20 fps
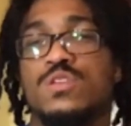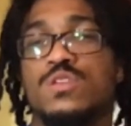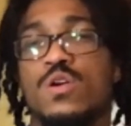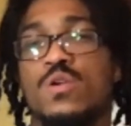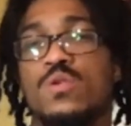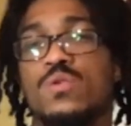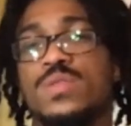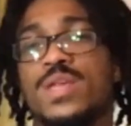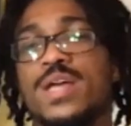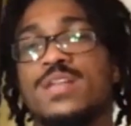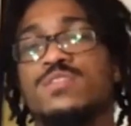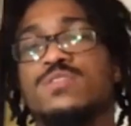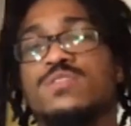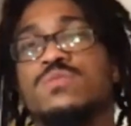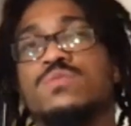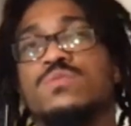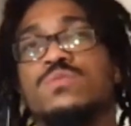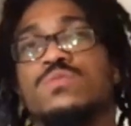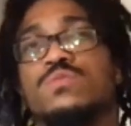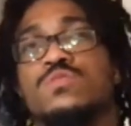So that's
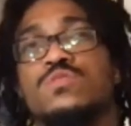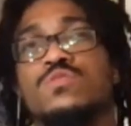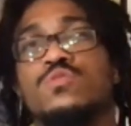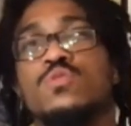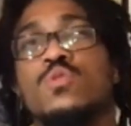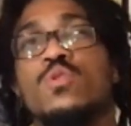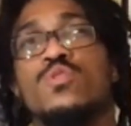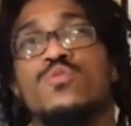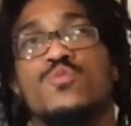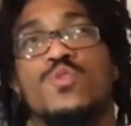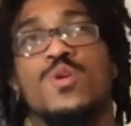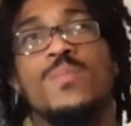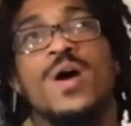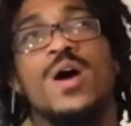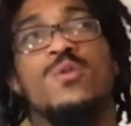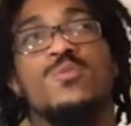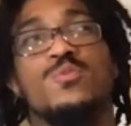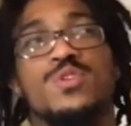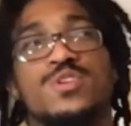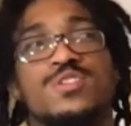sort of where my
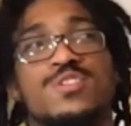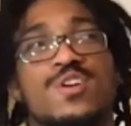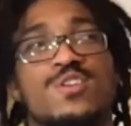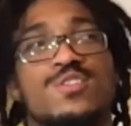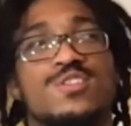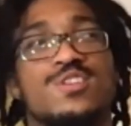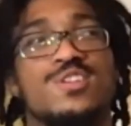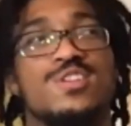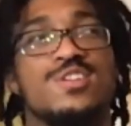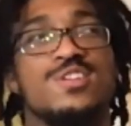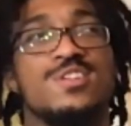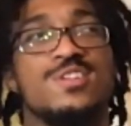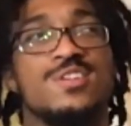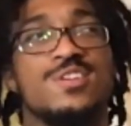research